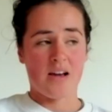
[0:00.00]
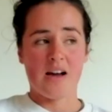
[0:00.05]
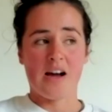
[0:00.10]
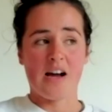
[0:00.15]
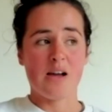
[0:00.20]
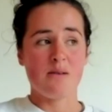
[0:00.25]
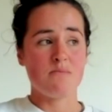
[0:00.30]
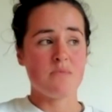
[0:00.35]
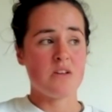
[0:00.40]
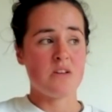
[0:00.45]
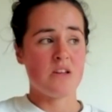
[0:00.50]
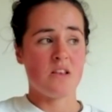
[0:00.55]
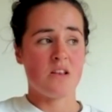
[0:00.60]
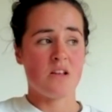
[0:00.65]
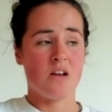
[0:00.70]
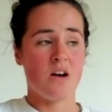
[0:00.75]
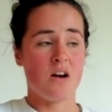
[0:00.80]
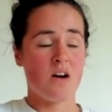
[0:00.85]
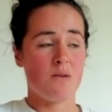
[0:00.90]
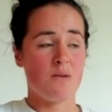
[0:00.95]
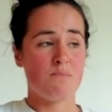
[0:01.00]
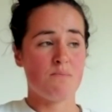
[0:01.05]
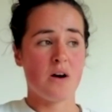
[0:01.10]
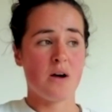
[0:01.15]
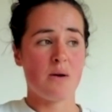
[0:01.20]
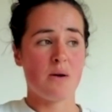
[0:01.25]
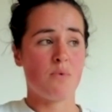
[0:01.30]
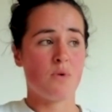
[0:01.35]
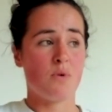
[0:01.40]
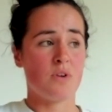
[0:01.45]
I mean,
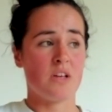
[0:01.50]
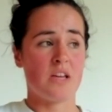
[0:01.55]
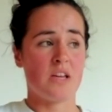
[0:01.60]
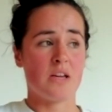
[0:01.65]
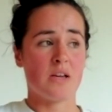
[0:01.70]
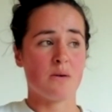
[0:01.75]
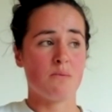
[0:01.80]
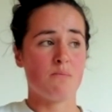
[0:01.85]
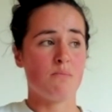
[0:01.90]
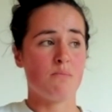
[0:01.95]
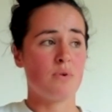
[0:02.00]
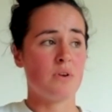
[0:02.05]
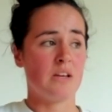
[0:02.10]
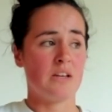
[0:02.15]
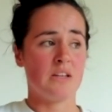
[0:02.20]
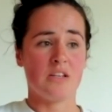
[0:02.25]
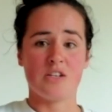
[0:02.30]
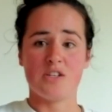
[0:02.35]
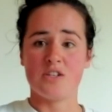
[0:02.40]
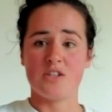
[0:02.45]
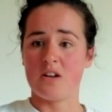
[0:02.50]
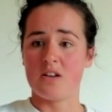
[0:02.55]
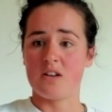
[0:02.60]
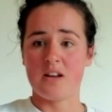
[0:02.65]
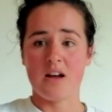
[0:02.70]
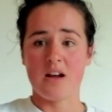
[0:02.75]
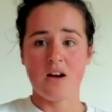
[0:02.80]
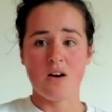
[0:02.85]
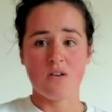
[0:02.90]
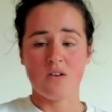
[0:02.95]
my body completely shut
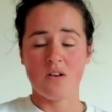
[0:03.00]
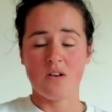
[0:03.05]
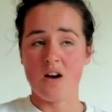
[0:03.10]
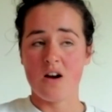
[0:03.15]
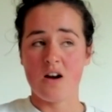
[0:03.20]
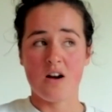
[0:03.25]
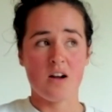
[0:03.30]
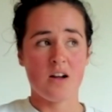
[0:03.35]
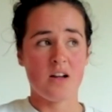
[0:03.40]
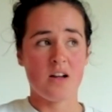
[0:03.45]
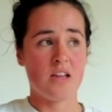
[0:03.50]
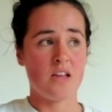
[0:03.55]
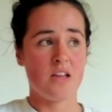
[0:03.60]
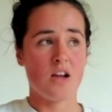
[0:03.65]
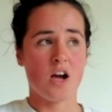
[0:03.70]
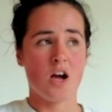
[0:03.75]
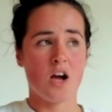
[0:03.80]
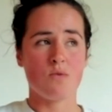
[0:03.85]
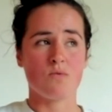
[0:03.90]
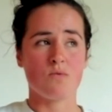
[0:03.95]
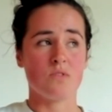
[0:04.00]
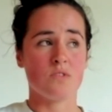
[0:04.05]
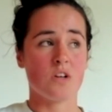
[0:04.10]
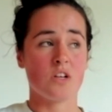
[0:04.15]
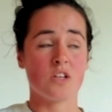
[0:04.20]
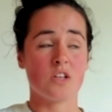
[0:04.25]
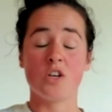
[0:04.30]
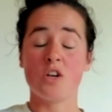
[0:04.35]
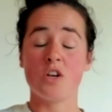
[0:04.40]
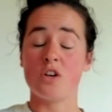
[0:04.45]
down. I
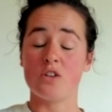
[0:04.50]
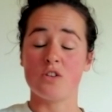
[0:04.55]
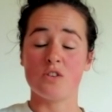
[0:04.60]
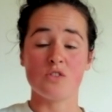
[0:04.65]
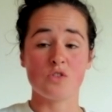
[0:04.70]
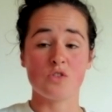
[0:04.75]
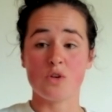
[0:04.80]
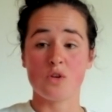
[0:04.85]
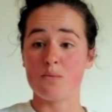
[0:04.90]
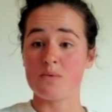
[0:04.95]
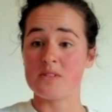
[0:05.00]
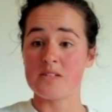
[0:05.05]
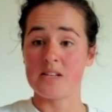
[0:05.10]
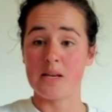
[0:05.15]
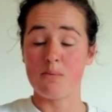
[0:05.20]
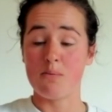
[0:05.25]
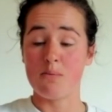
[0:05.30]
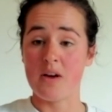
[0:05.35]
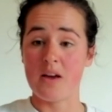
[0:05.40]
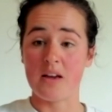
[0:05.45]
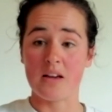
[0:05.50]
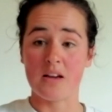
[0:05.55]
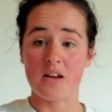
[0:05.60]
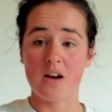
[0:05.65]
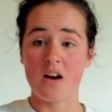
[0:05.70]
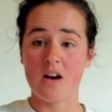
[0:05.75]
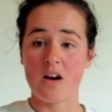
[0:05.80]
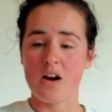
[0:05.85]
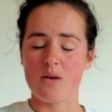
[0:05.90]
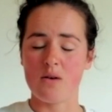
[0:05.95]
couldn't stop sleeping.
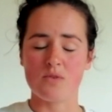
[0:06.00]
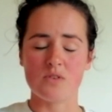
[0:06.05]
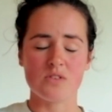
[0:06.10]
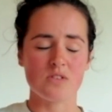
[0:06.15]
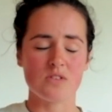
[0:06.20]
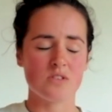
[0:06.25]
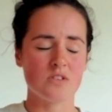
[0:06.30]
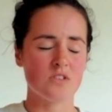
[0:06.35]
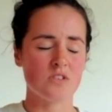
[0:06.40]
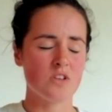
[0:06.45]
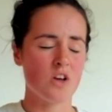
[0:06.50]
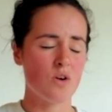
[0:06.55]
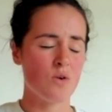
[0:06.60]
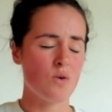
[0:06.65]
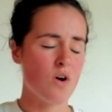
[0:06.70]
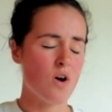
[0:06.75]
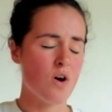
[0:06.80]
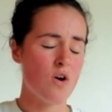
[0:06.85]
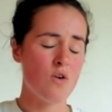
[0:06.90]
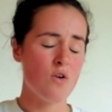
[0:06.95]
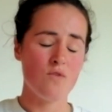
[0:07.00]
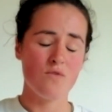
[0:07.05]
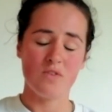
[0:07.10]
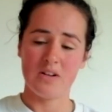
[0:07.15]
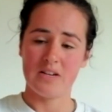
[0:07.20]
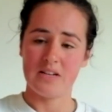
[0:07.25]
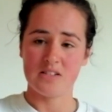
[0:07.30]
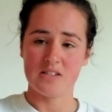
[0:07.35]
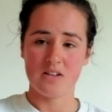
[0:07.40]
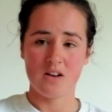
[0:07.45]
I was so
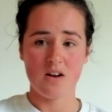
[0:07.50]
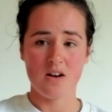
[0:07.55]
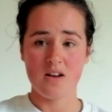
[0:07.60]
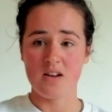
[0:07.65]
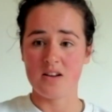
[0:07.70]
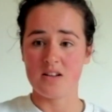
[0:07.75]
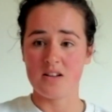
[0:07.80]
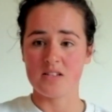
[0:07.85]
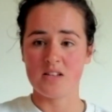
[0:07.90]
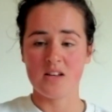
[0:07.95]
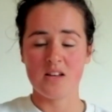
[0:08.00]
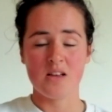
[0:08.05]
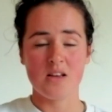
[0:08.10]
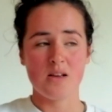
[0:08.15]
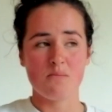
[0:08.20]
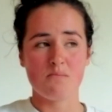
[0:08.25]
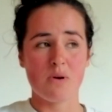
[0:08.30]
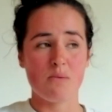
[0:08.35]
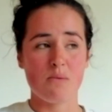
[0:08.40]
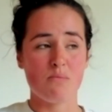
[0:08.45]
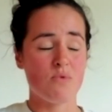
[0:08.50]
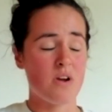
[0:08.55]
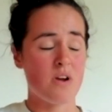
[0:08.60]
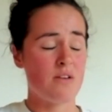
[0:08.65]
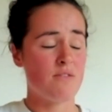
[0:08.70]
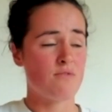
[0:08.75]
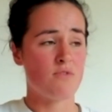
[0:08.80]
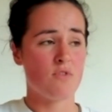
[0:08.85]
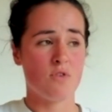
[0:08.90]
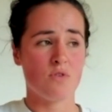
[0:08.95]
overly tired. My
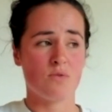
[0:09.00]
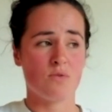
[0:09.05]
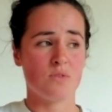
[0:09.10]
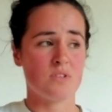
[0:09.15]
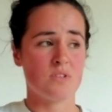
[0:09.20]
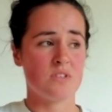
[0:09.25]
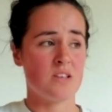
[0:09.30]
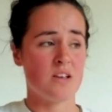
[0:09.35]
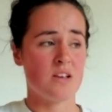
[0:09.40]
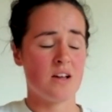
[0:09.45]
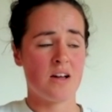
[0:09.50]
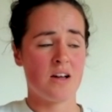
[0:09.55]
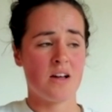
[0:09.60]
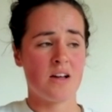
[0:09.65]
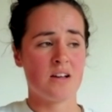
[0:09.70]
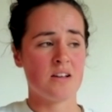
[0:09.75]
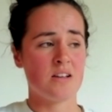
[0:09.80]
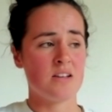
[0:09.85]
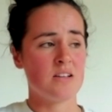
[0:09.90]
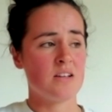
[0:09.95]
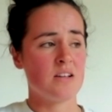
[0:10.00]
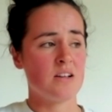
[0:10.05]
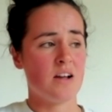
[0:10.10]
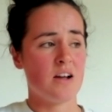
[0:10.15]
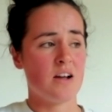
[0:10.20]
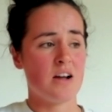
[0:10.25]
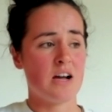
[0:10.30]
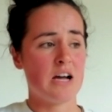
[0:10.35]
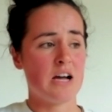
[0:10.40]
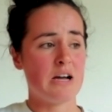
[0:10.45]
brain fog was there.
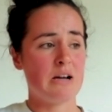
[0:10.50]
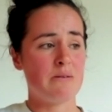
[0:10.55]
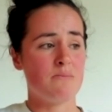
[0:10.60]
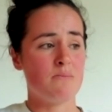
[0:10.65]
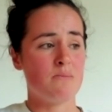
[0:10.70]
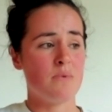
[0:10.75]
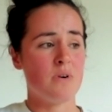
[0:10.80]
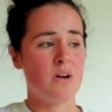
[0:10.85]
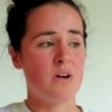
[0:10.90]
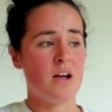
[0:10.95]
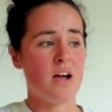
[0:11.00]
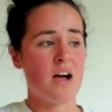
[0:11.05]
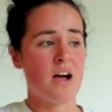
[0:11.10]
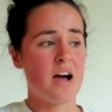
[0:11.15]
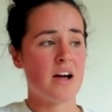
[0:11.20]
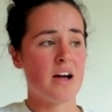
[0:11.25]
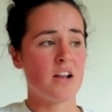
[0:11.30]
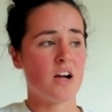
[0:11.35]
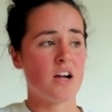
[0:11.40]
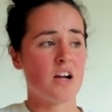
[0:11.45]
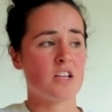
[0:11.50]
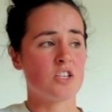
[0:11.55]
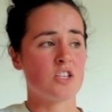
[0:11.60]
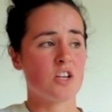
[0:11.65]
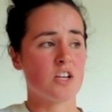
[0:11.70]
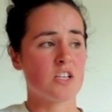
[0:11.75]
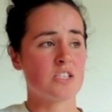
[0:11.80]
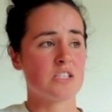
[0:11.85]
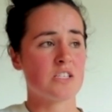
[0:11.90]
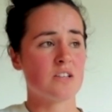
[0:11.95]
And I
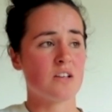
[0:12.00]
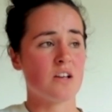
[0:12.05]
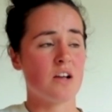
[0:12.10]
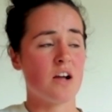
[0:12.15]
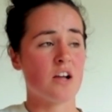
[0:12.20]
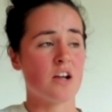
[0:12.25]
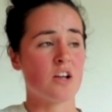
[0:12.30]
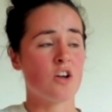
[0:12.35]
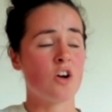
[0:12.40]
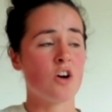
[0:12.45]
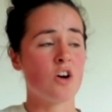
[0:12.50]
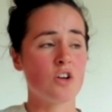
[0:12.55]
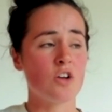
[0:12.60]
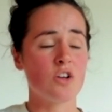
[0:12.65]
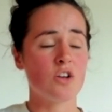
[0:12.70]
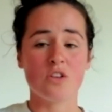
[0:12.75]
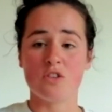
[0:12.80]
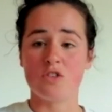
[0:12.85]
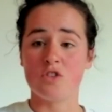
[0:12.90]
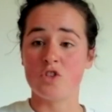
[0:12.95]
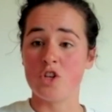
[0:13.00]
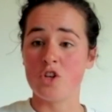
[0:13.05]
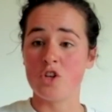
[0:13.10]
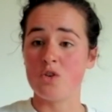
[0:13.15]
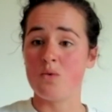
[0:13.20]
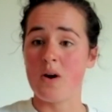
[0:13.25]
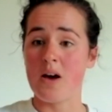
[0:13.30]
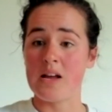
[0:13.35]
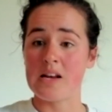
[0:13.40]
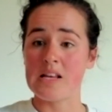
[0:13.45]
just couldn't
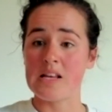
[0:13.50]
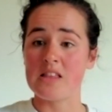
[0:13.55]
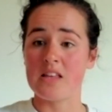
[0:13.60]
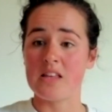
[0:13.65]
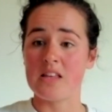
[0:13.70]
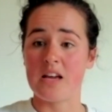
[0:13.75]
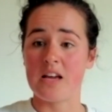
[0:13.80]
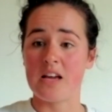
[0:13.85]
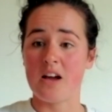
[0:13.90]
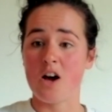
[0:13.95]
do anything.